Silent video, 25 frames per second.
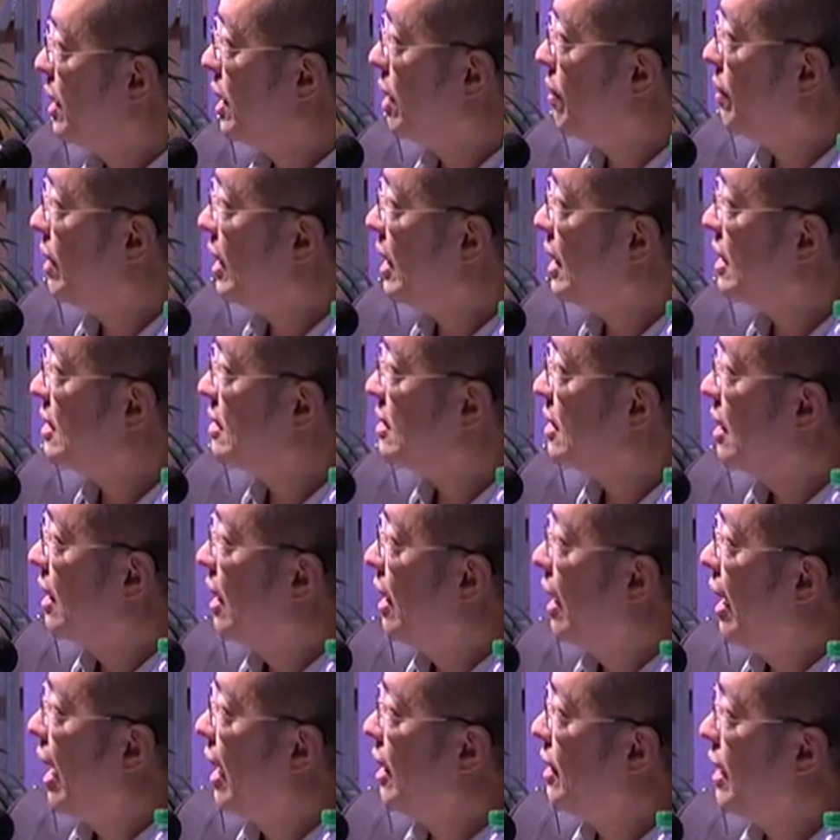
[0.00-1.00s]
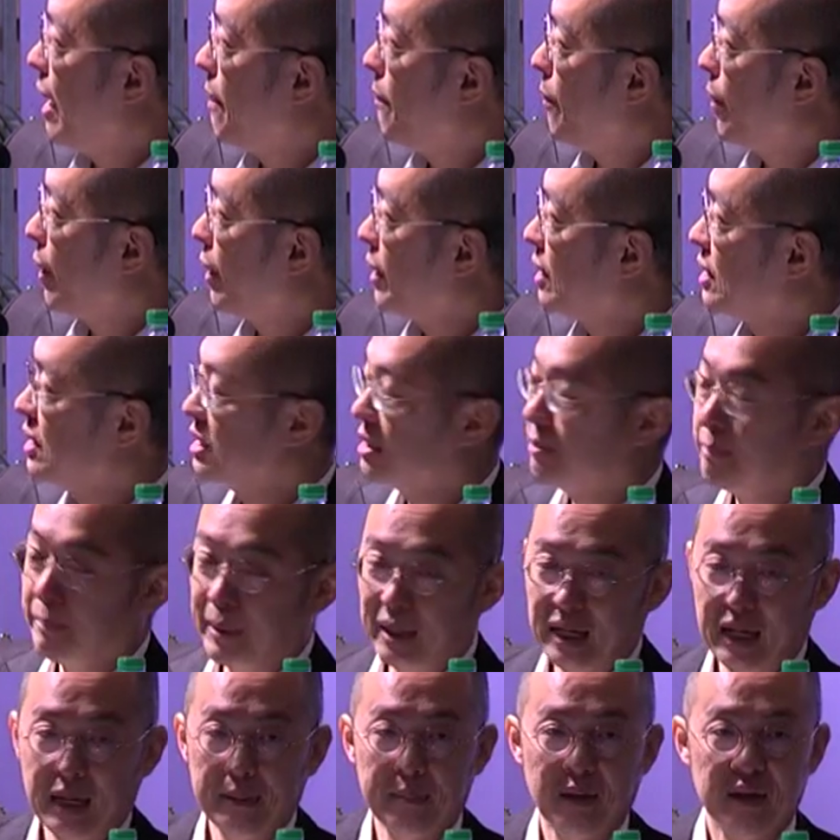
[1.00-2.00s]
Middle East and Americas
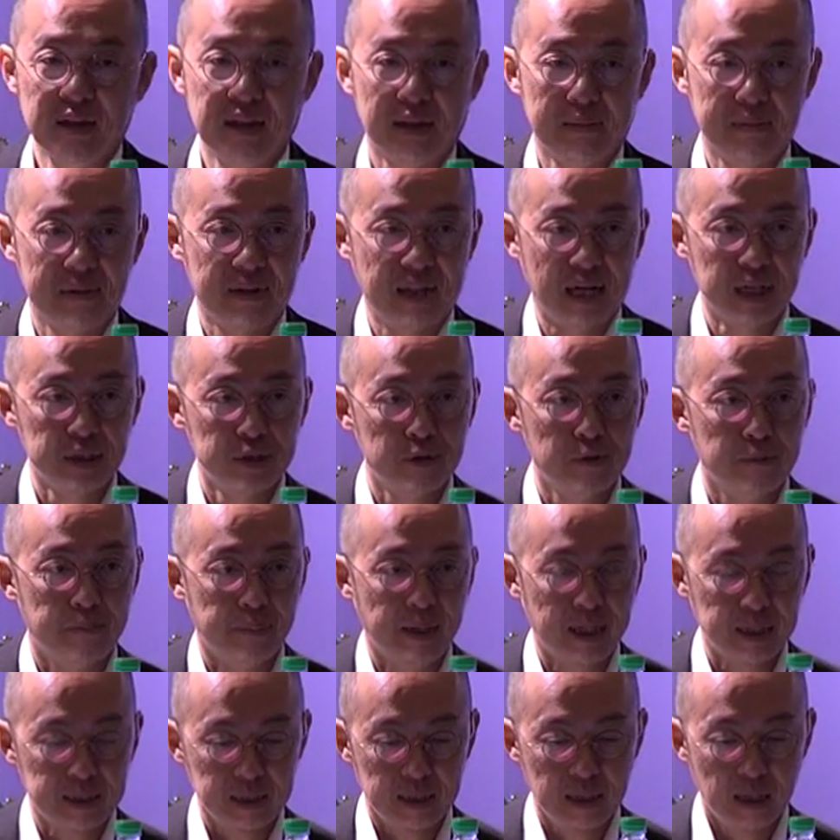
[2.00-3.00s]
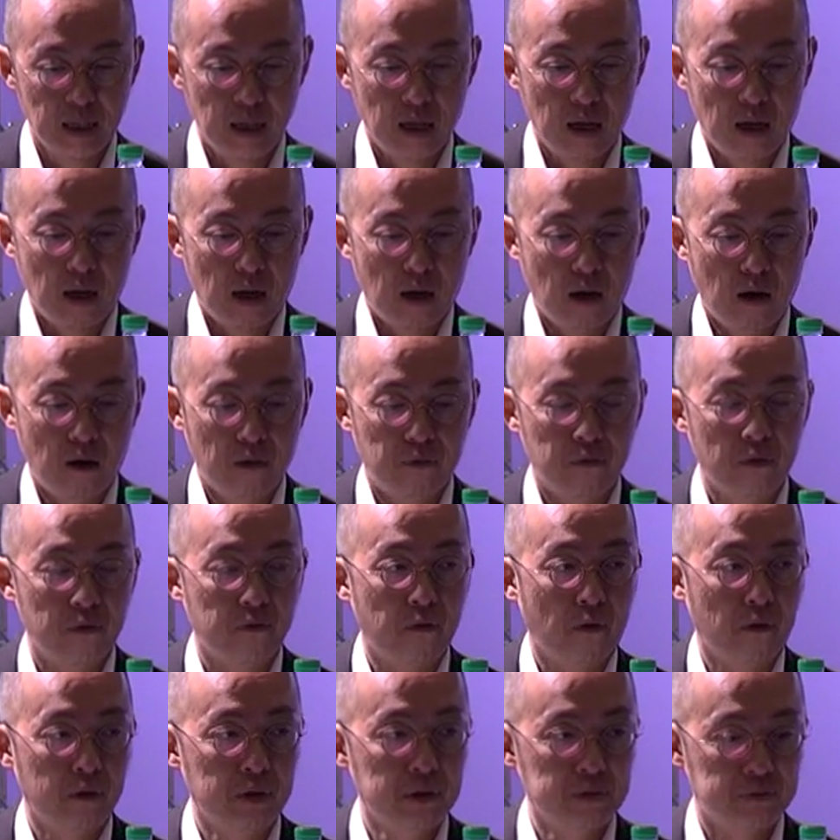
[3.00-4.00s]
became a substantial bit of
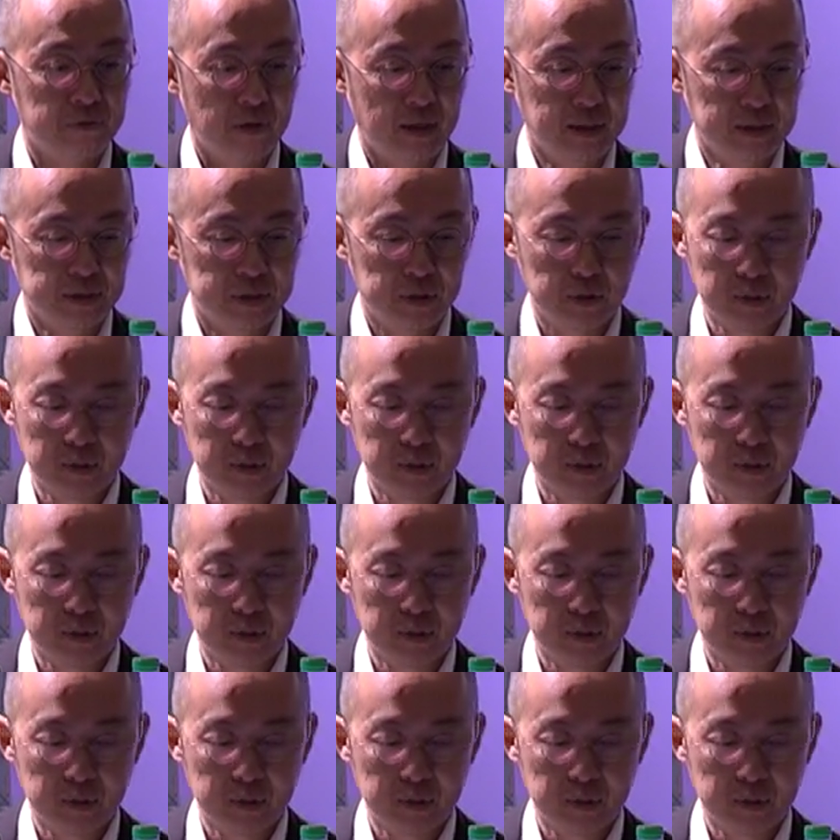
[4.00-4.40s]
foreign funds.